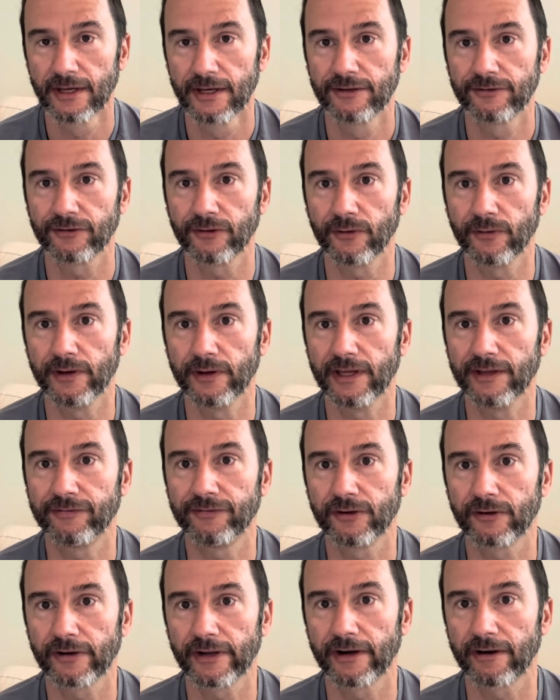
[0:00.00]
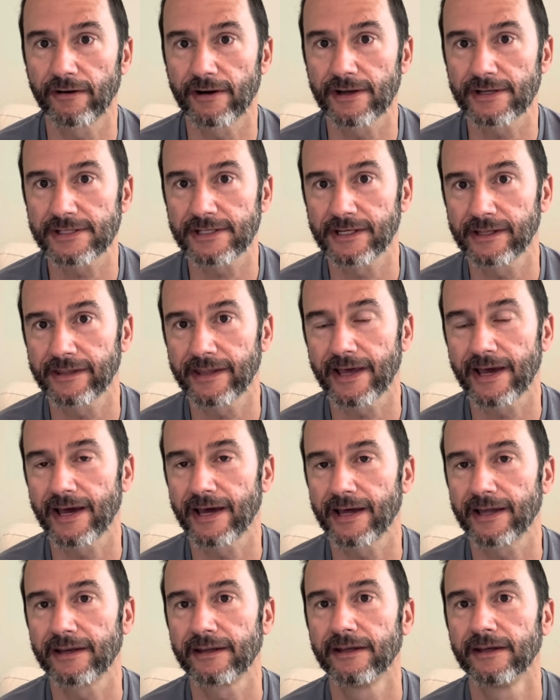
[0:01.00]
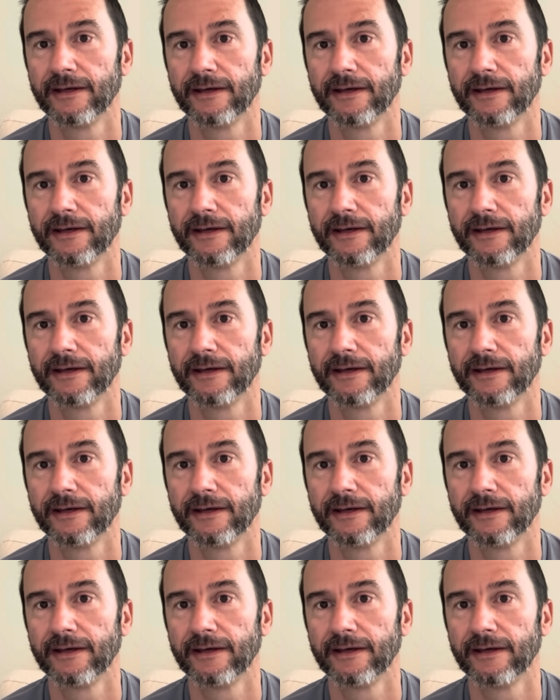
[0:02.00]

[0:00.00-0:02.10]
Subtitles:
So if you're interested in that,